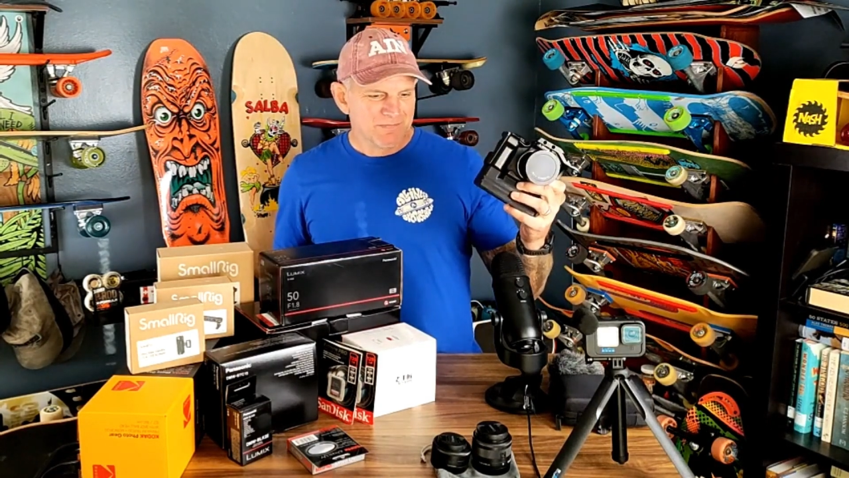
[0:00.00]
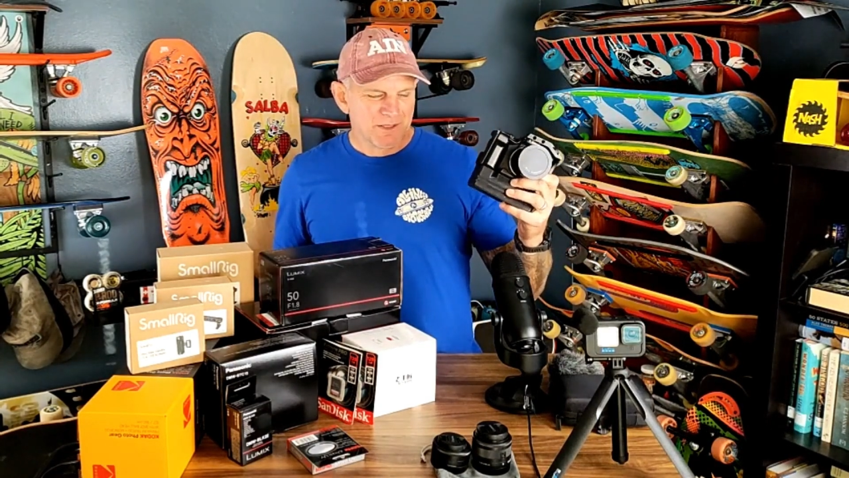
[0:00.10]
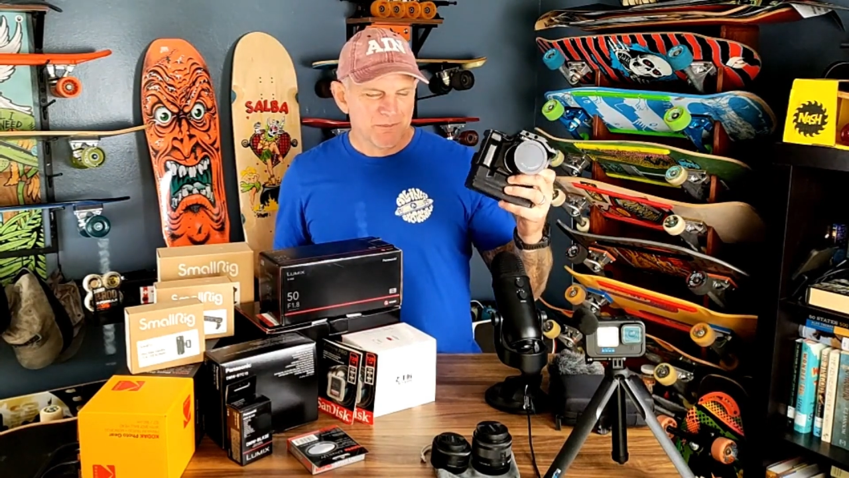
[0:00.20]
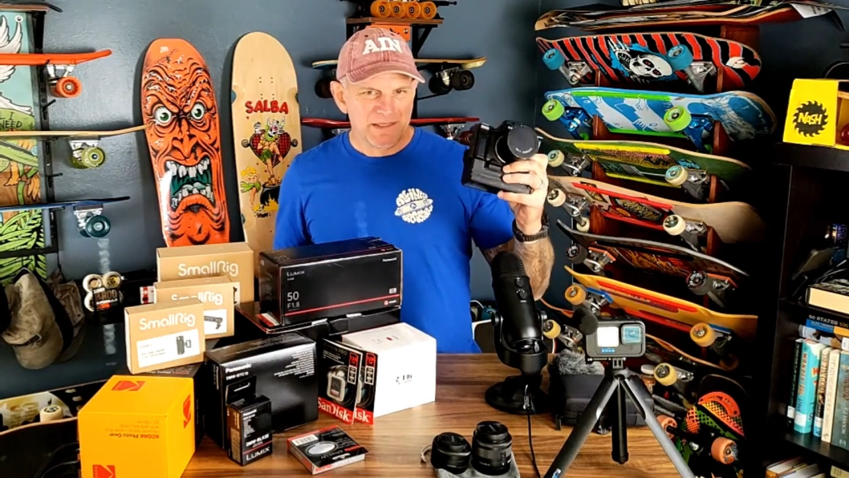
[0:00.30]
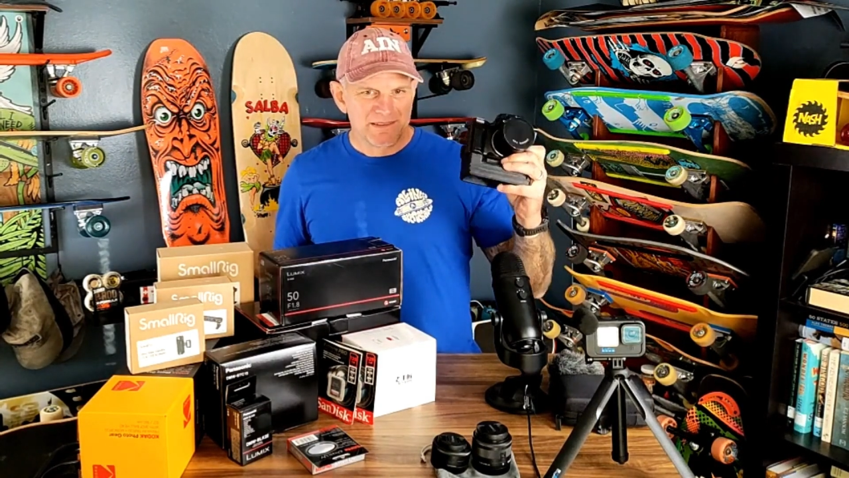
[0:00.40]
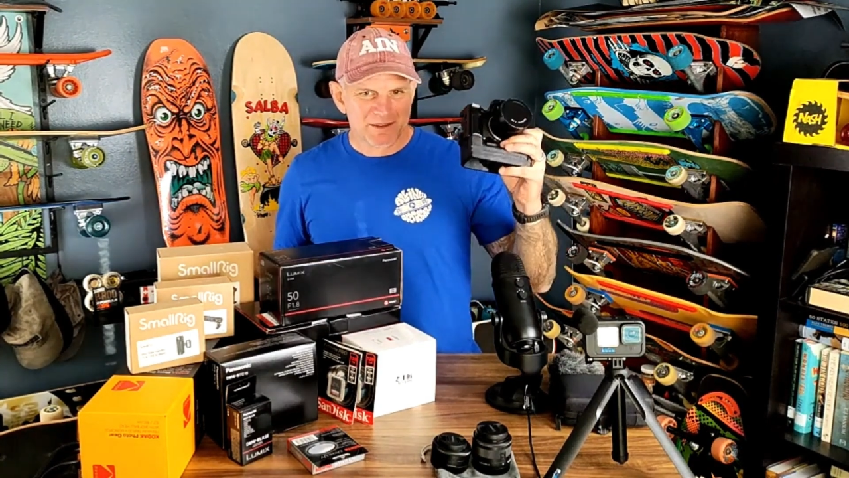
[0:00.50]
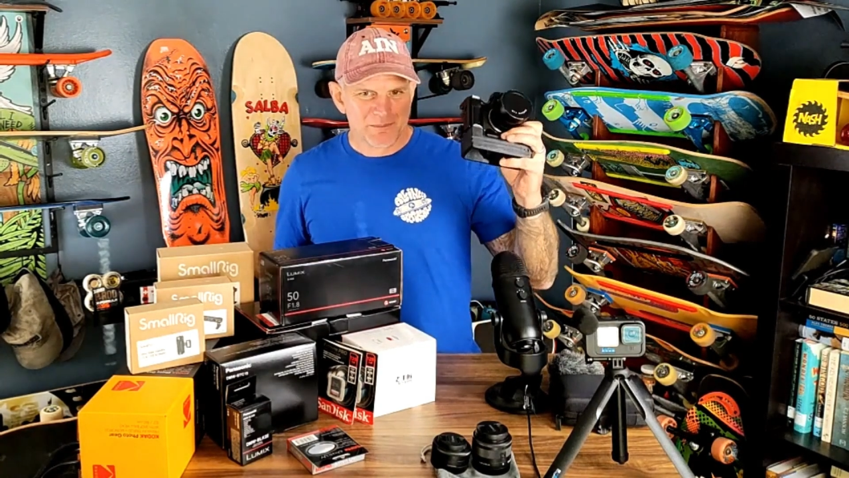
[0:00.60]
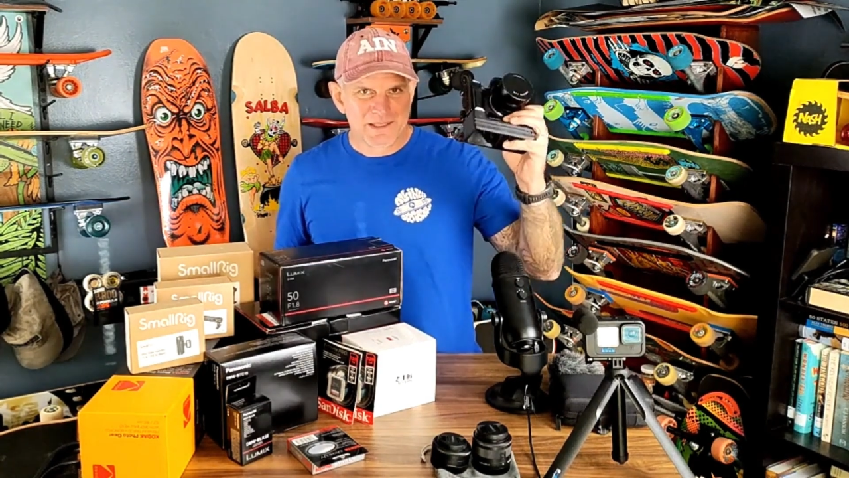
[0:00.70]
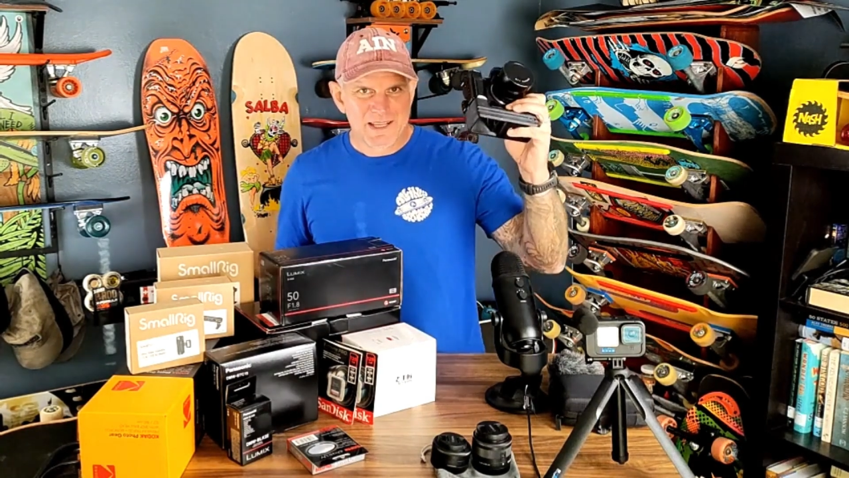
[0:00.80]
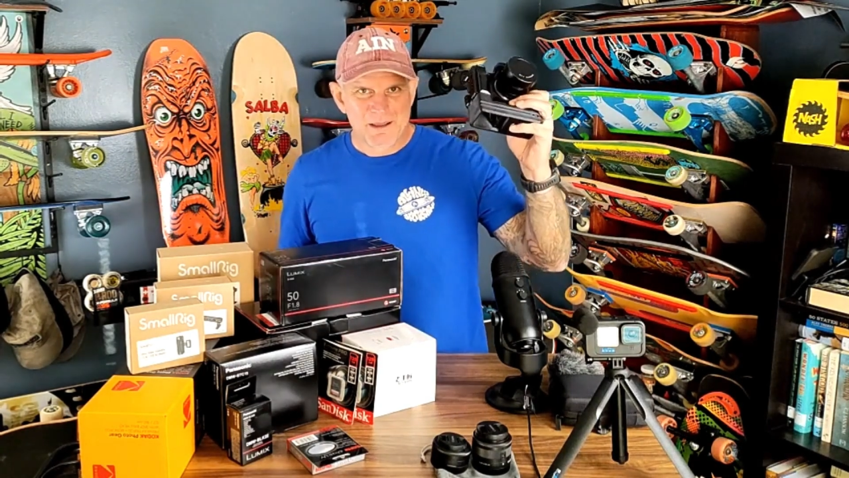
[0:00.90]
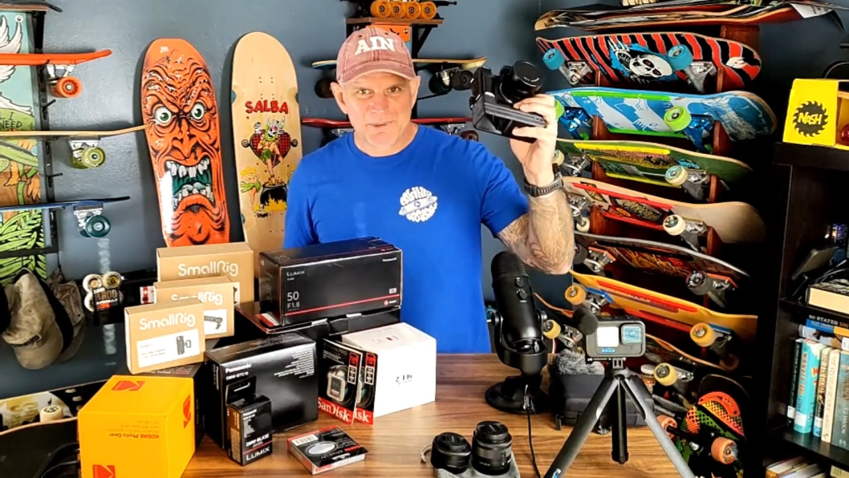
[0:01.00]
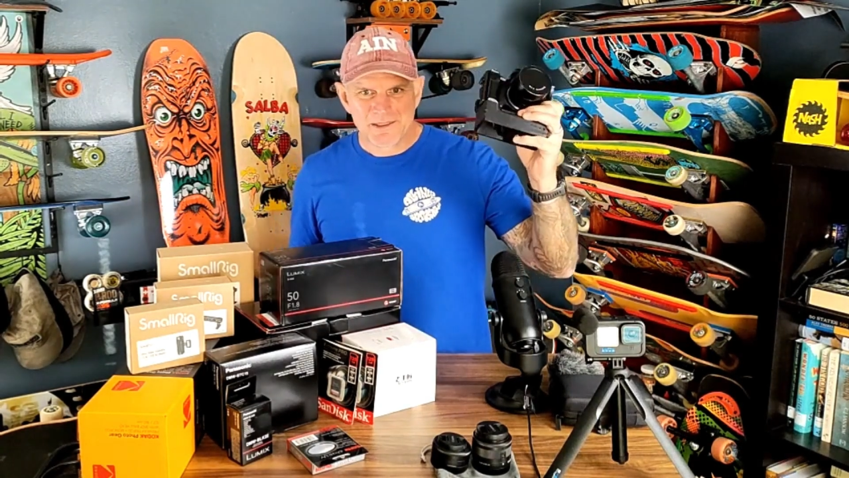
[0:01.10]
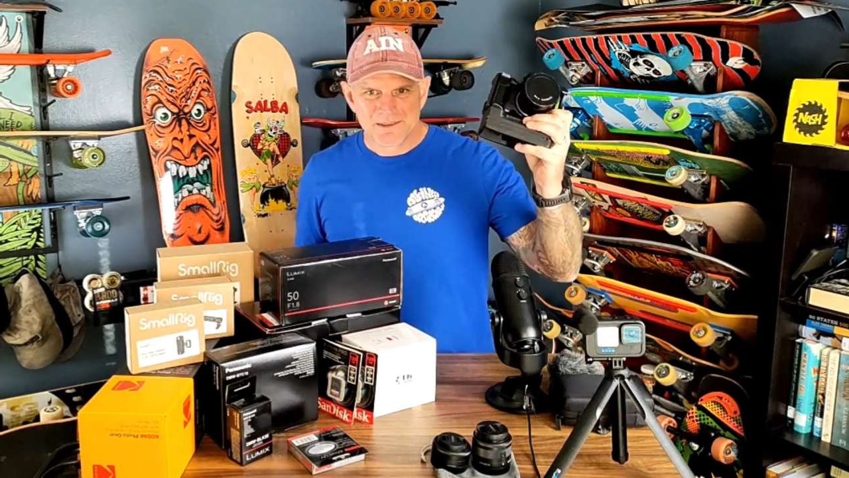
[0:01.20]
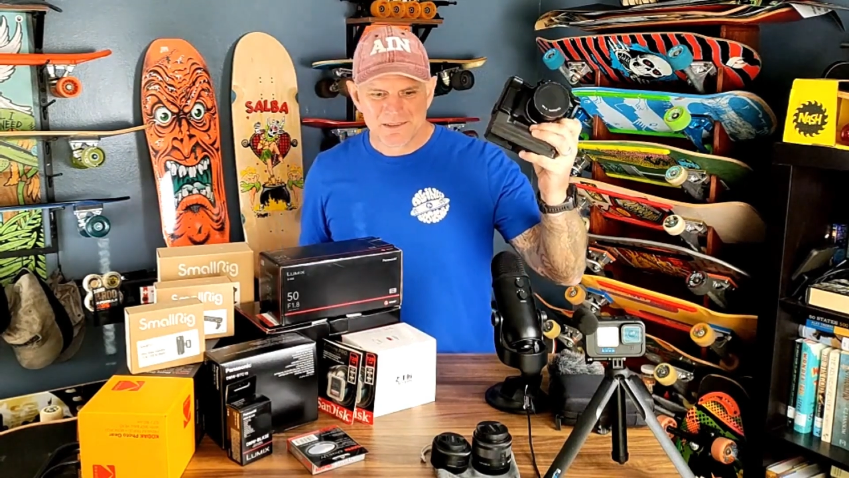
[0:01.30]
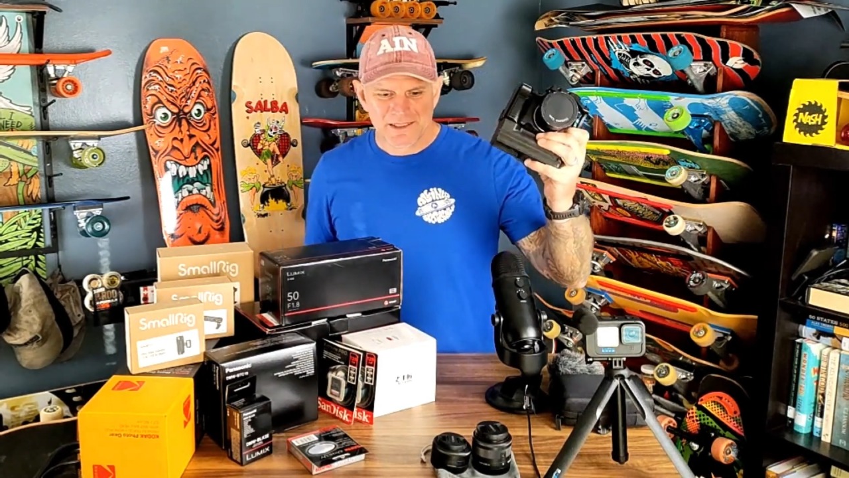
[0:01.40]
It'll make somebody
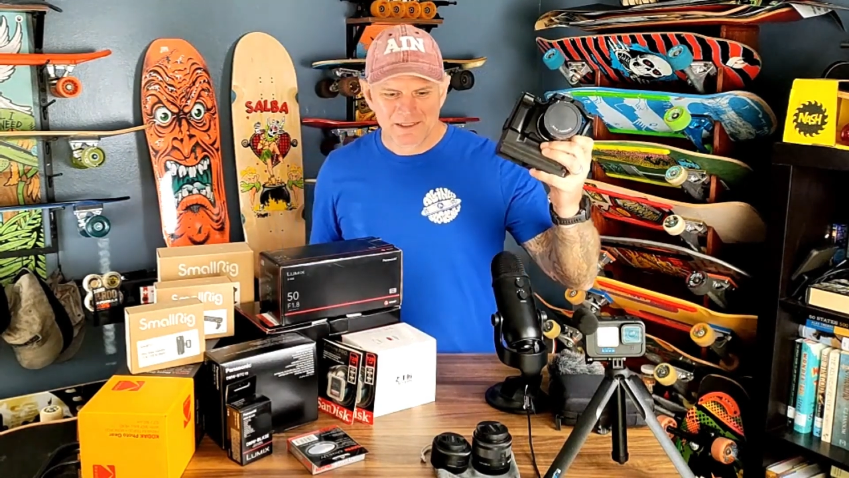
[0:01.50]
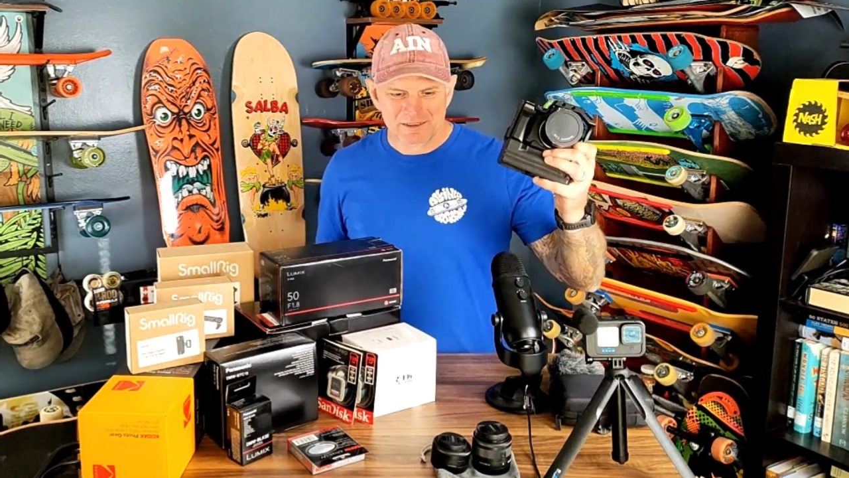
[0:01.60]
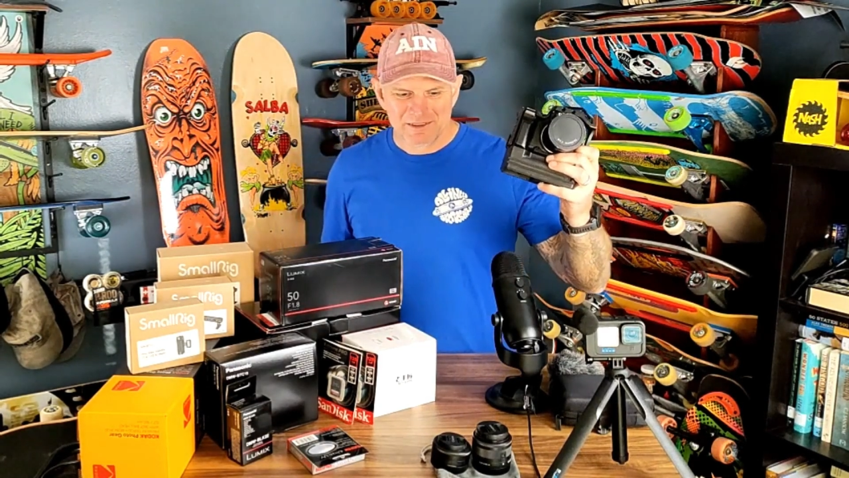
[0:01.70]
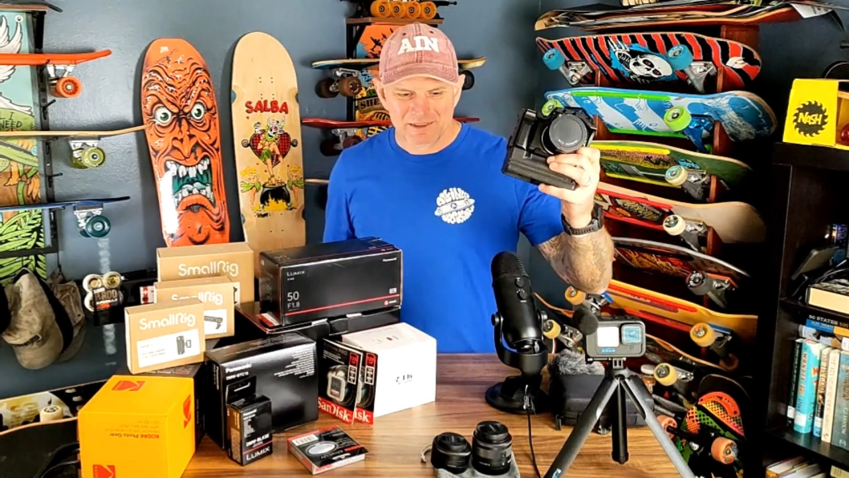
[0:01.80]
happy later.